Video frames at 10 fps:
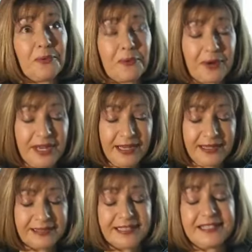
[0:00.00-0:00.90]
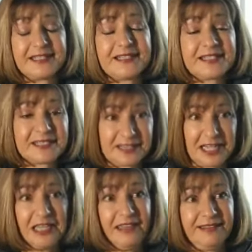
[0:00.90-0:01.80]
MNsure. We've talked to
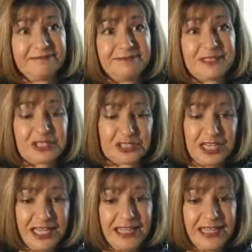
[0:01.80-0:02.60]
regular Minnesotans who say